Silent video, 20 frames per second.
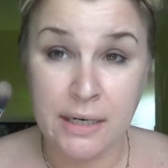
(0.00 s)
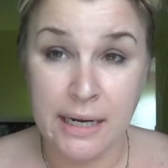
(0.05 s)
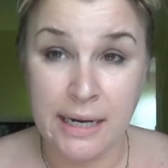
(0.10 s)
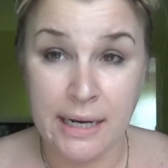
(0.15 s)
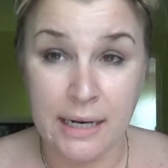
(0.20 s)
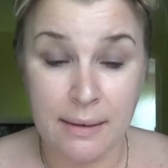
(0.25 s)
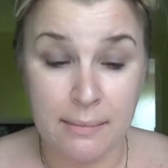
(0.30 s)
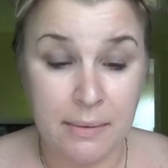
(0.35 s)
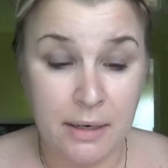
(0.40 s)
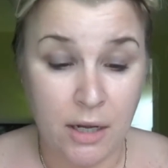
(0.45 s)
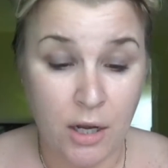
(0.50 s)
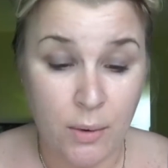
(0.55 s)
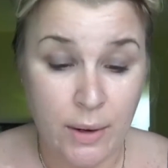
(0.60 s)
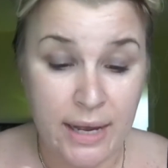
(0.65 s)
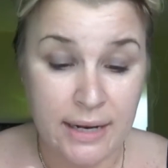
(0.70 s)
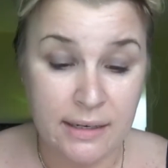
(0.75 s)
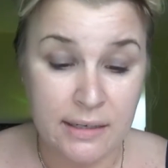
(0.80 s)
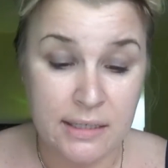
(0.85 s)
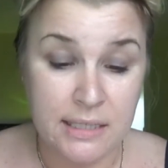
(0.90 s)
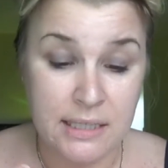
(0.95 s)
and I'm going to go
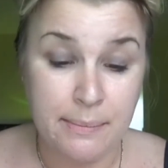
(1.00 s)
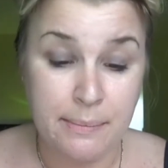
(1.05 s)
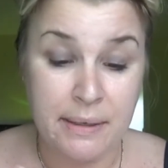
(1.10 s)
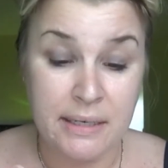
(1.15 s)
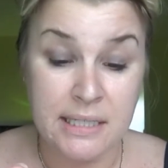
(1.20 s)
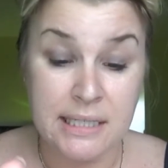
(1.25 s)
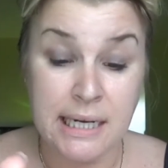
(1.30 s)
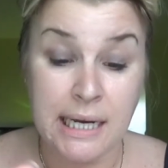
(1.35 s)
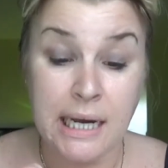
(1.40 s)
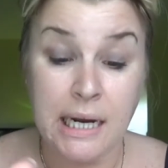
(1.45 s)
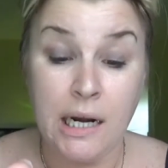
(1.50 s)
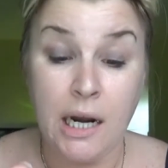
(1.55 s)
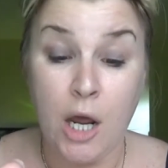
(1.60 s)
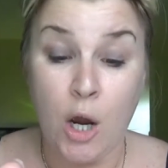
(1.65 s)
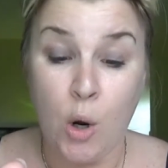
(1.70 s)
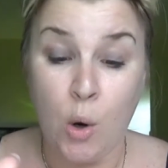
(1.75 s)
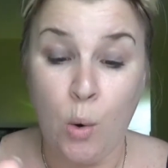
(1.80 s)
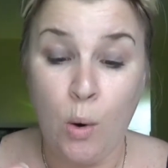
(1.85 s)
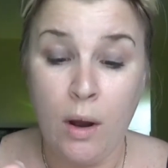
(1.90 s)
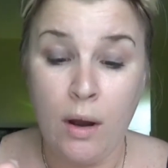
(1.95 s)
ahead and dip into
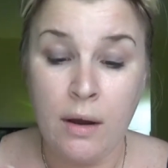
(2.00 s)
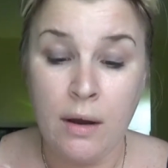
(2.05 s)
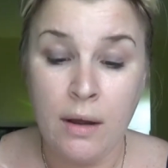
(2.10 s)
Glow.